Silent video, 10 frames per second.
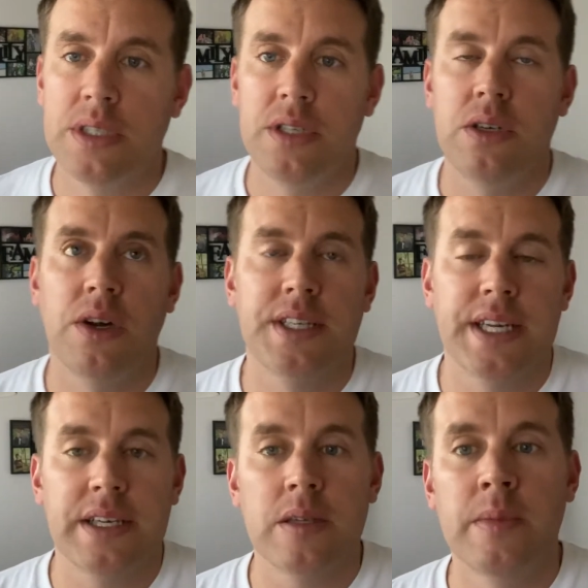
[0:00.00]
in the United
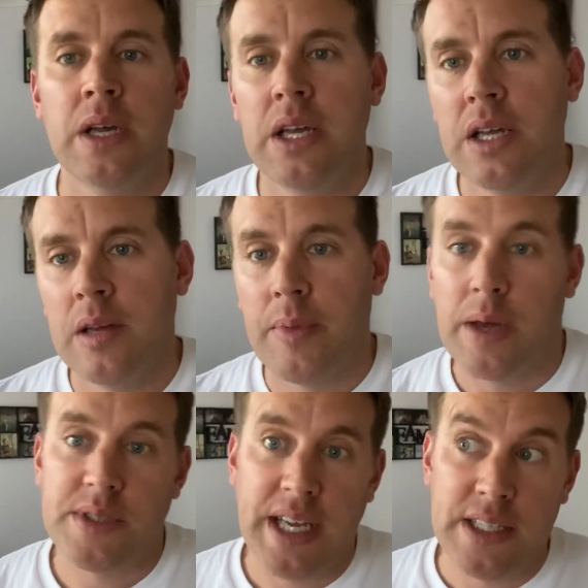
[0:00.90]
Kingdom, but that
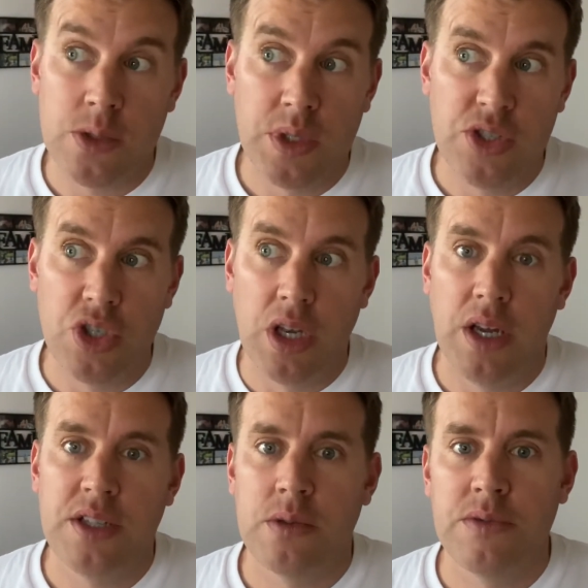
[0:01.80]
was cancelled in
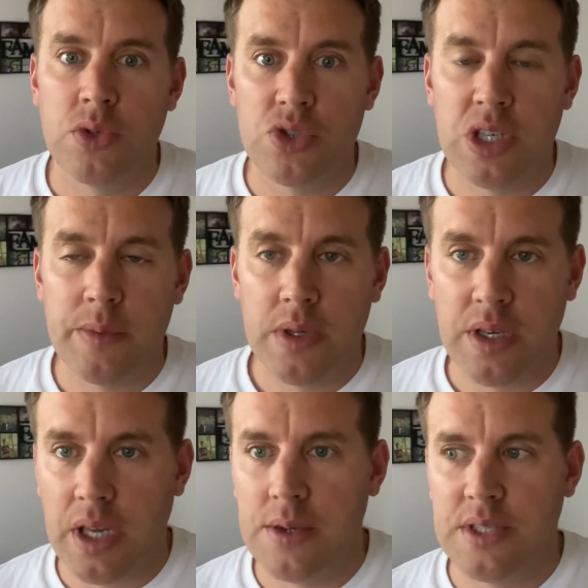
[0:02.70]
July, so unfortunately we
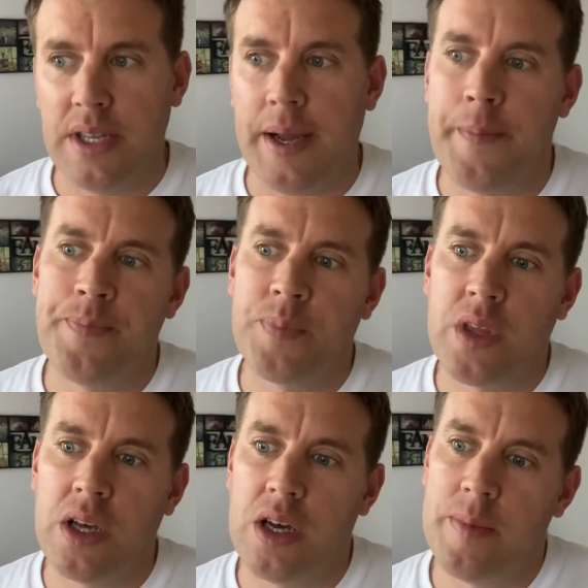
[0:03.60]
couldn't go to that.
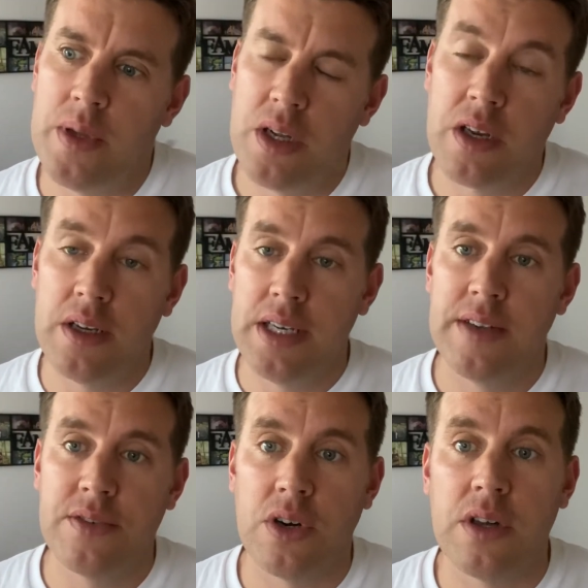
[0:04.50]
But luckily
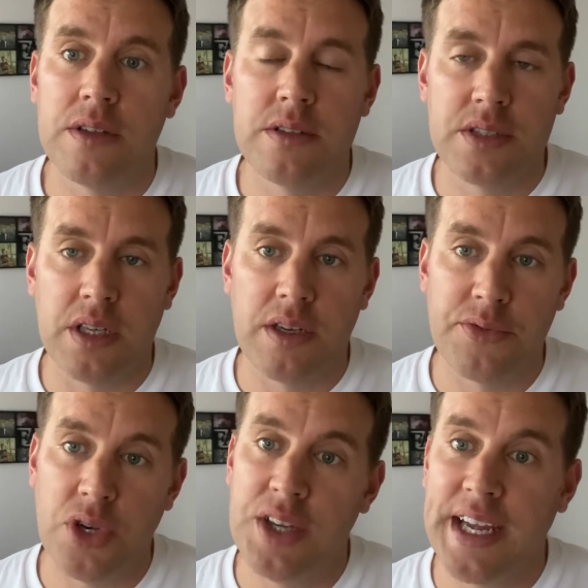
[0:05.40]
they've got
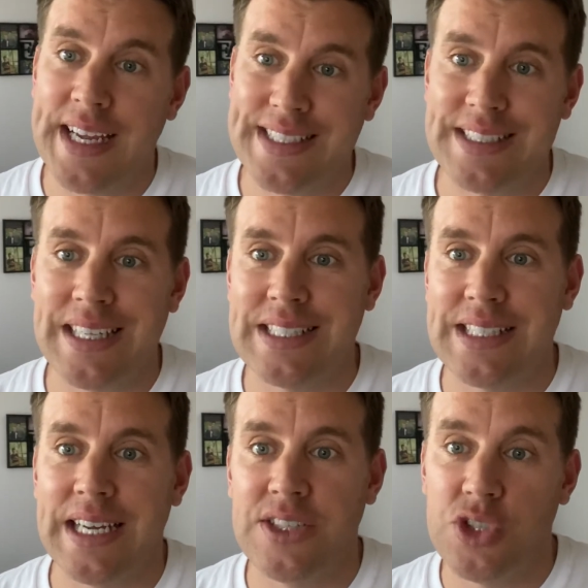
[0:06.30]
Friday and
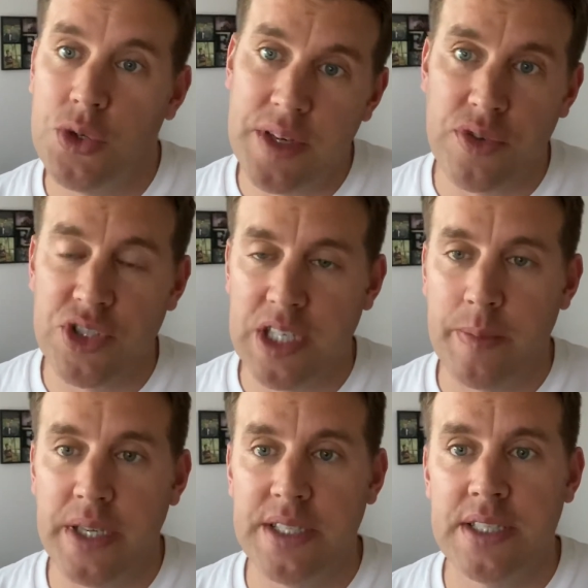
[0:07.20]
Saturday, two different
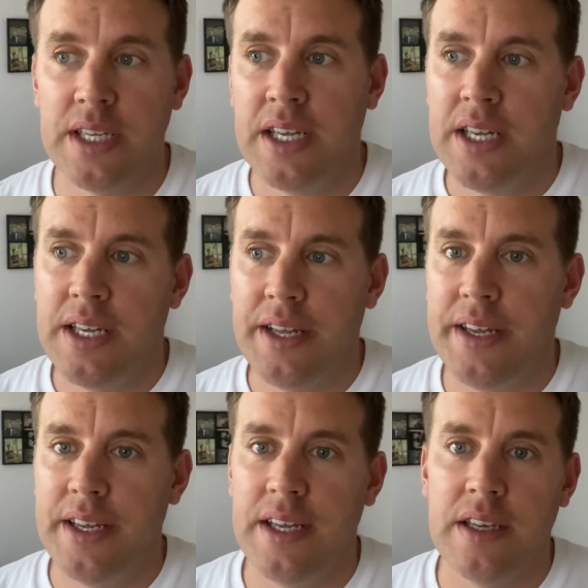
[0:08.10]
GPs
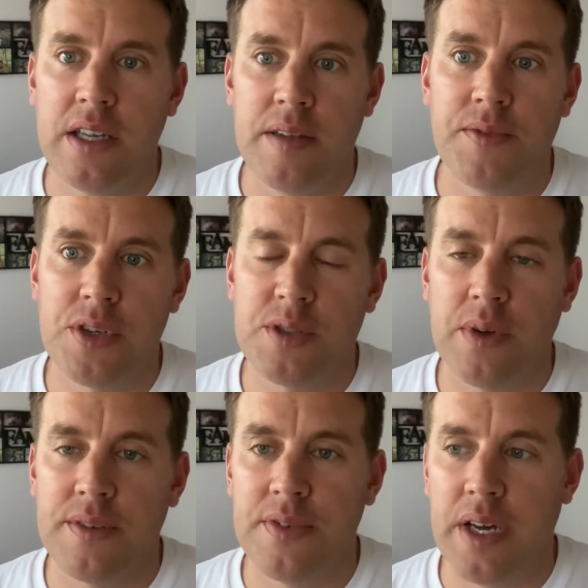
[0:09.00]
here in
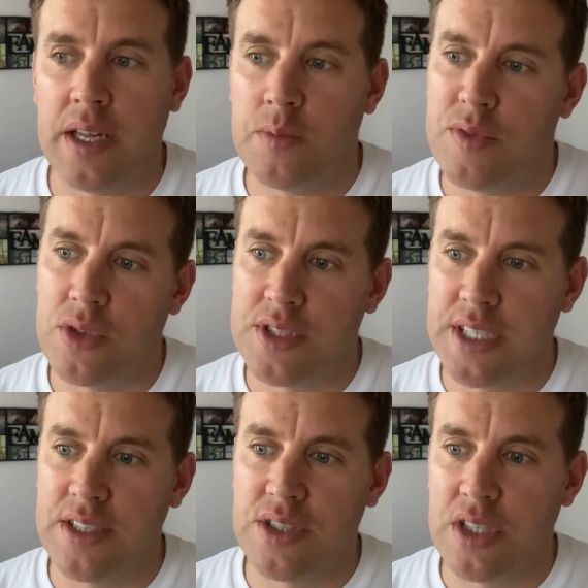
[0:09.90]
Wroclaw, and we've got
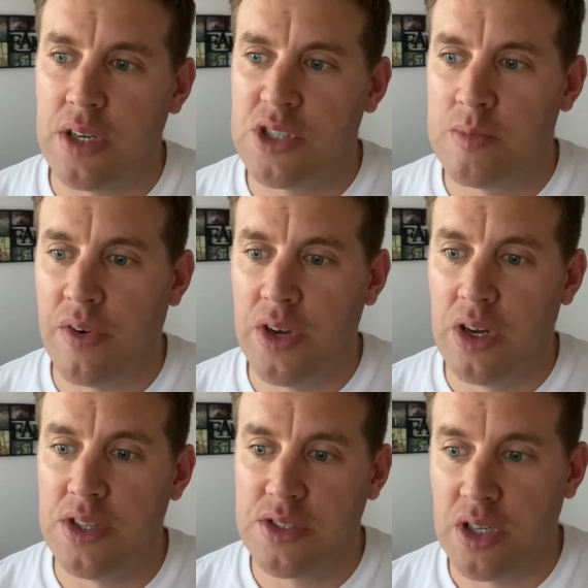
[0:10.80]
tickets to go tomorrow
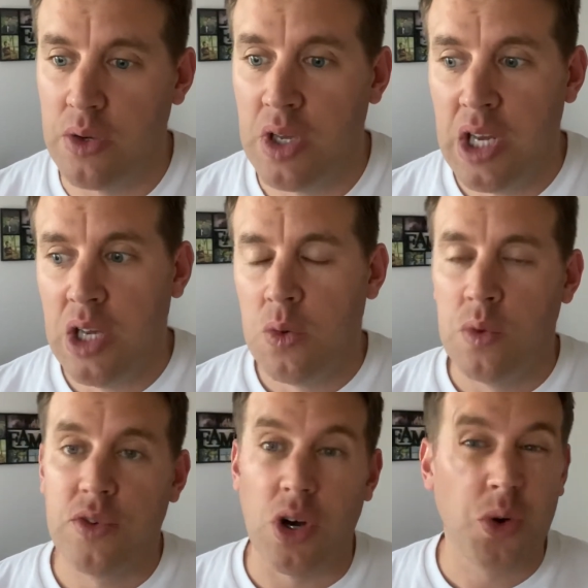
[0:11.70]
night. So
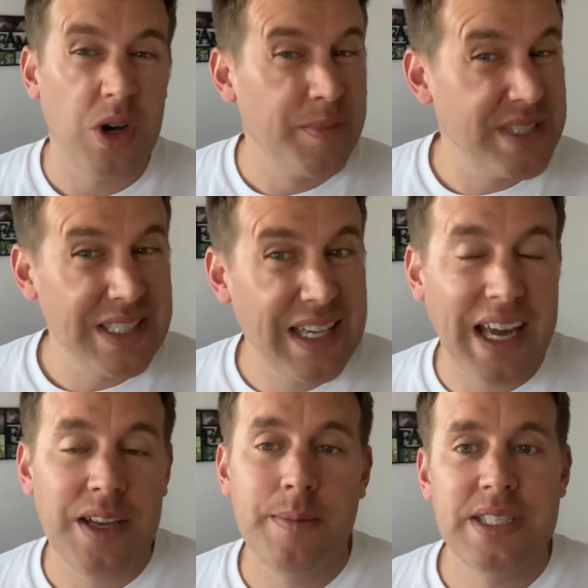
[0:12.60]
we've got quite a busy day
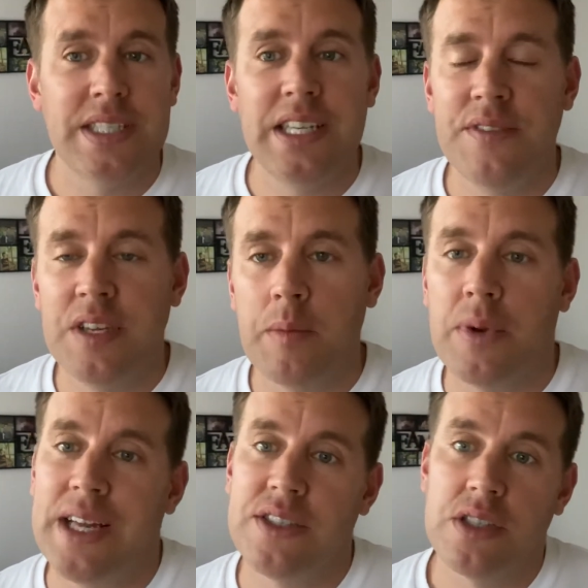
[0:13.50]
and a busy evening
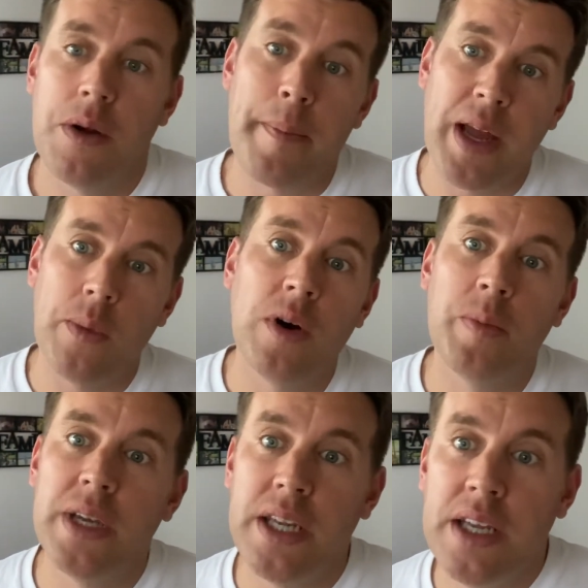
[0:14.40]
planned, so it may well
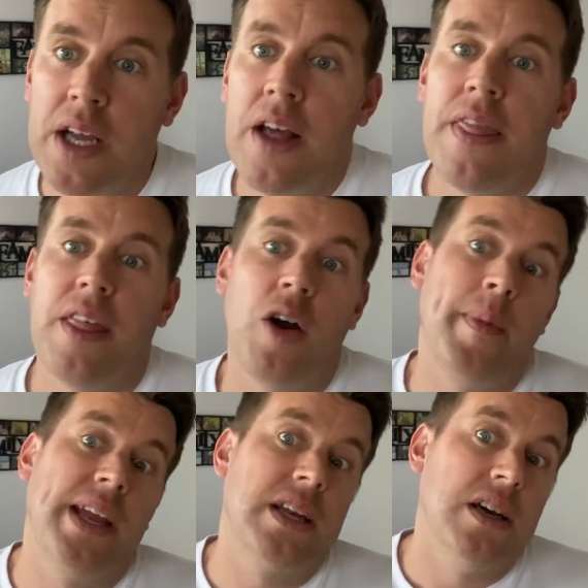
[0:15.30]
be that I
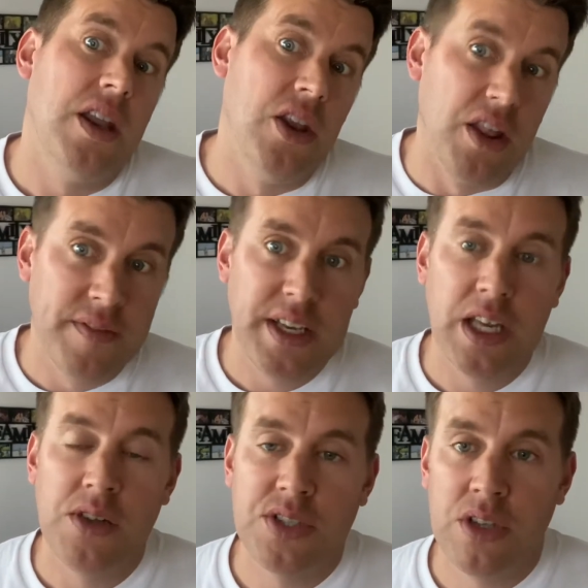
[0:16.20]
make another
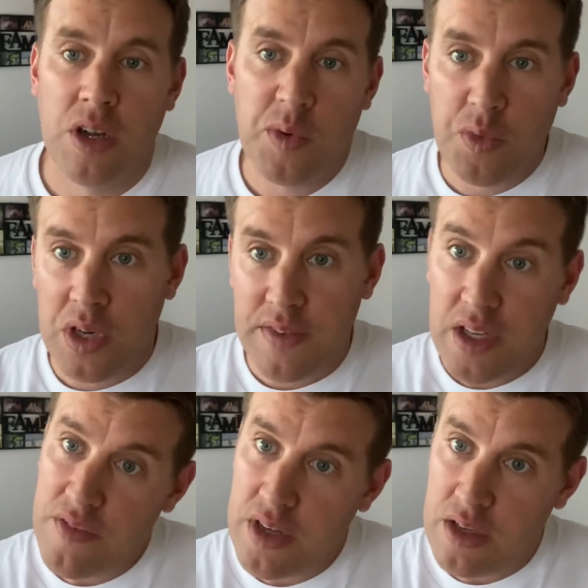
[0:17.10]
video tonight with one of the
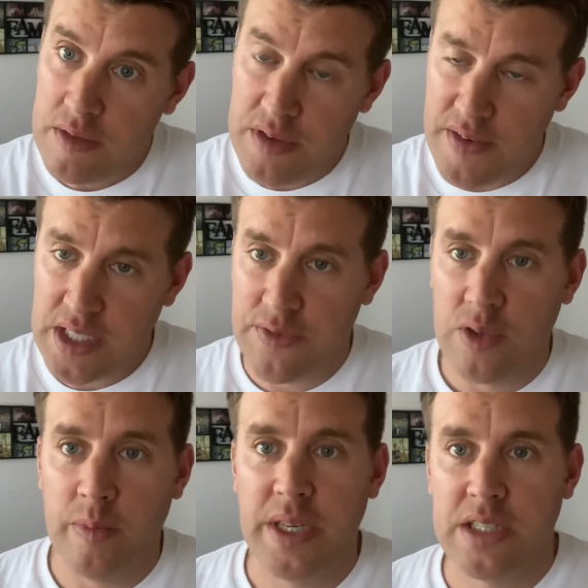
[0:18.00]
other very
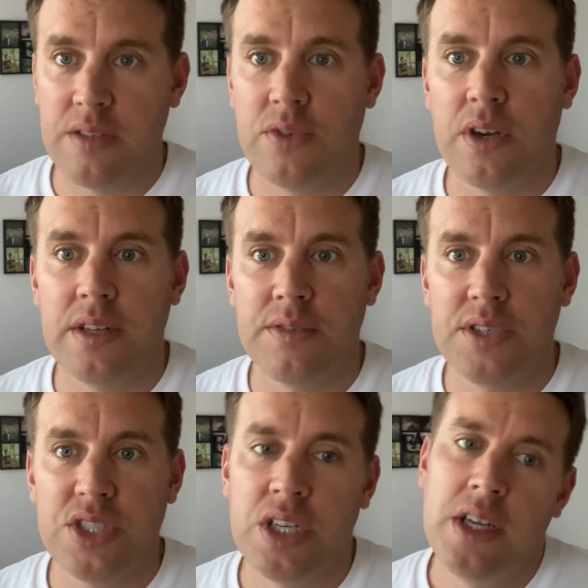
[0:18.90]
different beers I've got in the
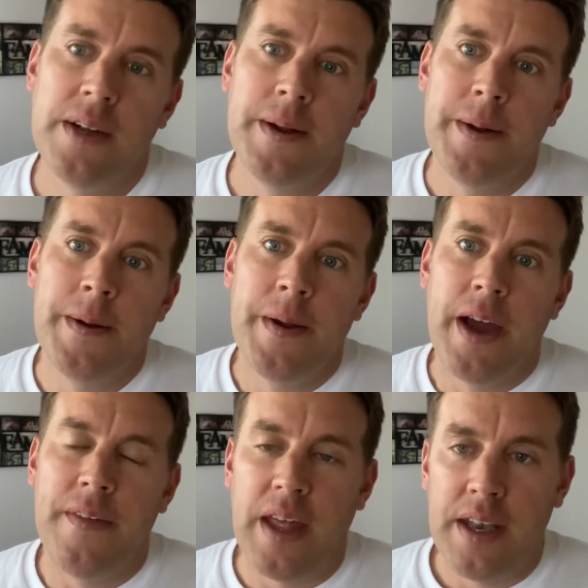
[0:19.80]
fridge,
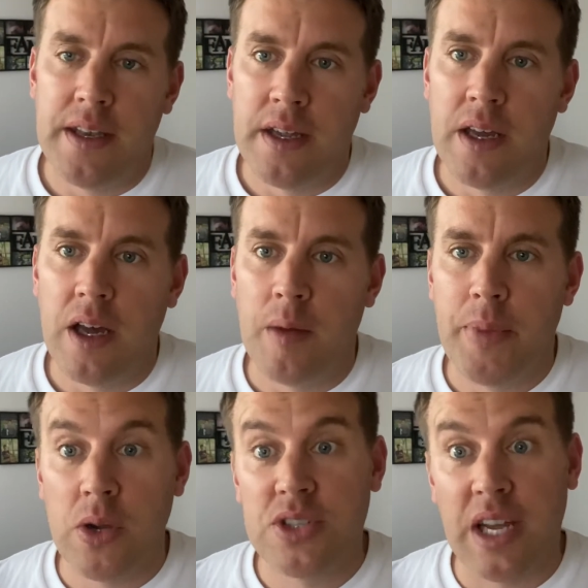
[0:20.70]
and then
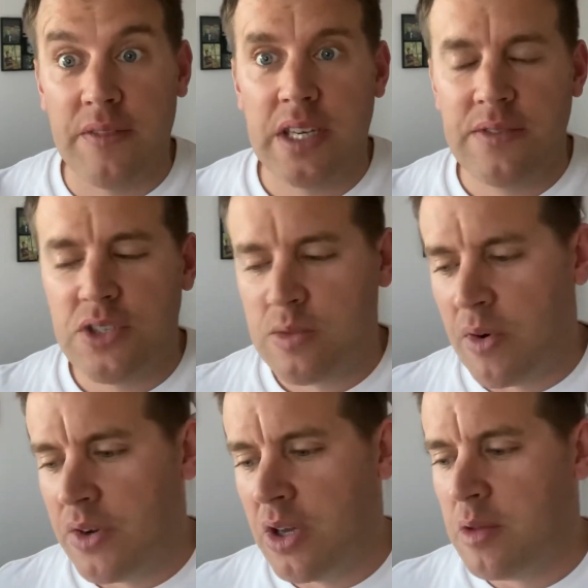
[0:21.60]
post that ready for
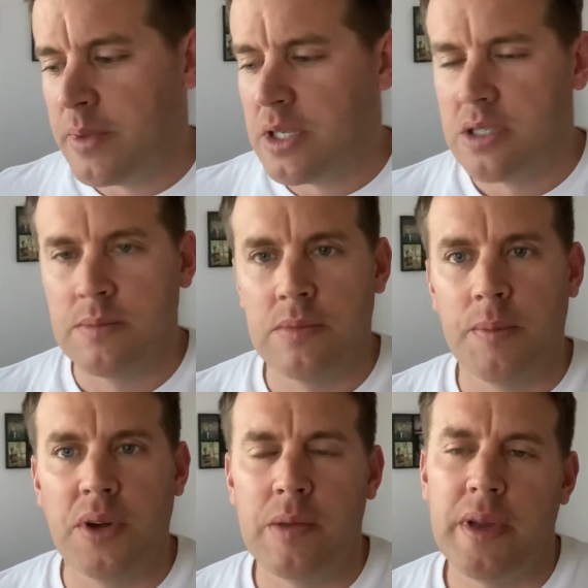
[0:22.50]
tomorrow night, because I'm
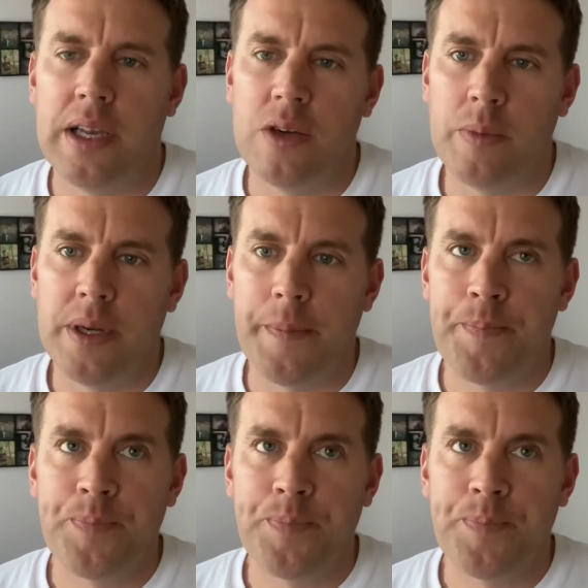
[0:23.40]
going to be a little bit